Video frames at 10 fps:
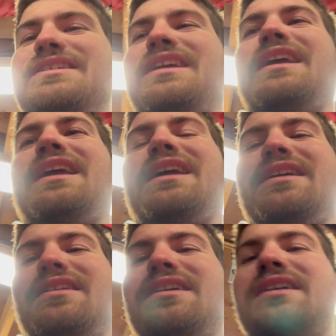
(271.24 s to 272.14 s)

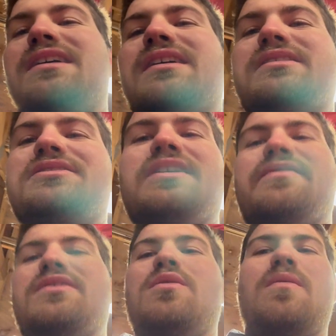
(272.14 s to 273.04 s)
and you
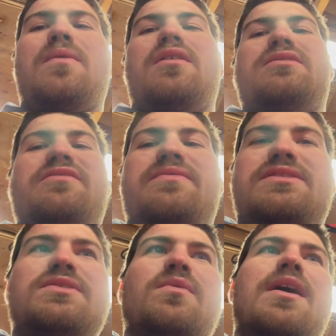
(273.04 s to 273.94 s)
never know what parts have been
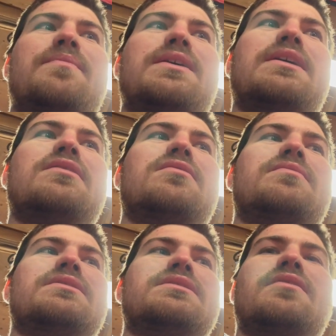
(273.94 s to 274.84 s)
swapped on them
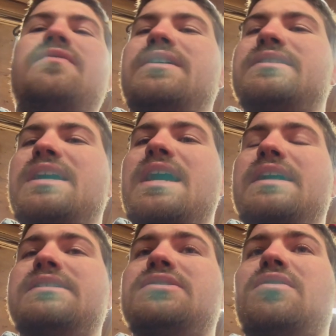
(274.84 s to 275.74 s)
and stuff like that.
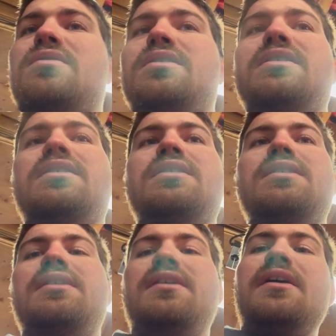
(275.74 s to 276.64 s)
So
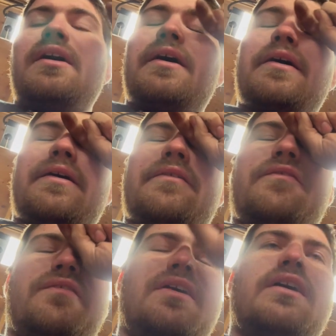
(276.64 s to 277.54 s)
if
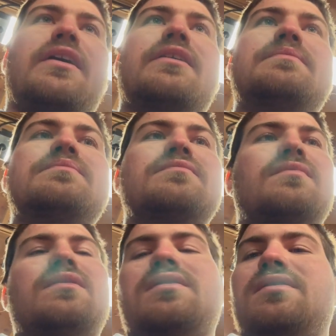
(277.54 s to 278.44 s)

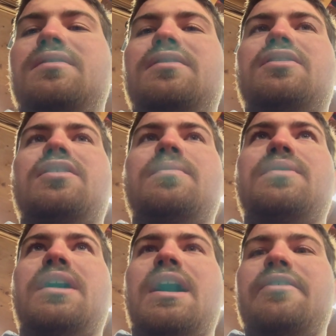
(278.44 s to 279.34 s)
you're gonna
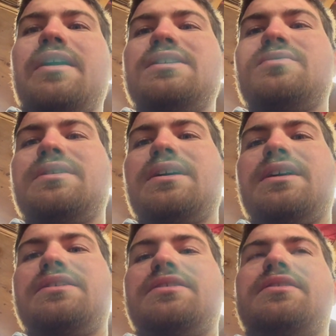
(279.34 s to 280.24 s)
put a high-rise wing
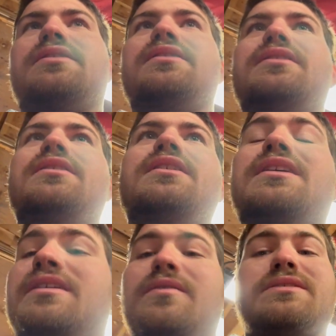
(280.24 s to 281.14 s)
on your,
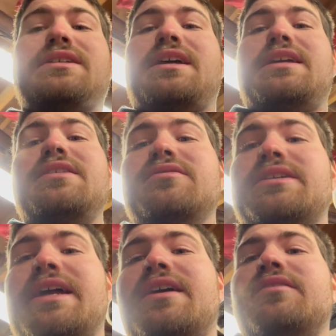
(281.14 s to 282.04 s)
let's say, Eagle
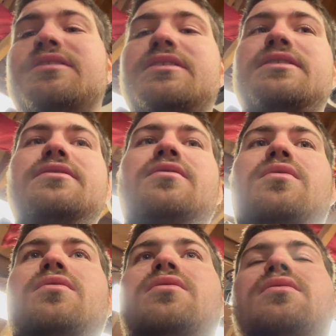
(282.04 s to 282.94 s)
Talon
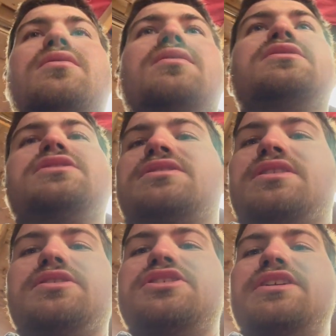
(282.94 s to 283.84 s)
or just
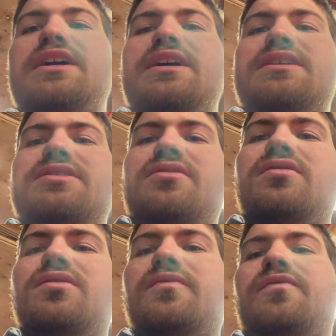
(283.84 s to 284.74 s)
a GS,
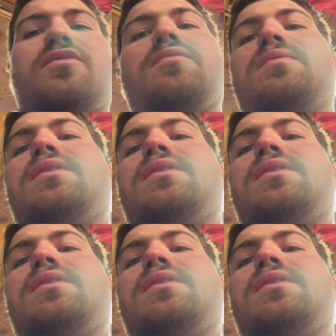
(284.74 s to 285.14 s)
or from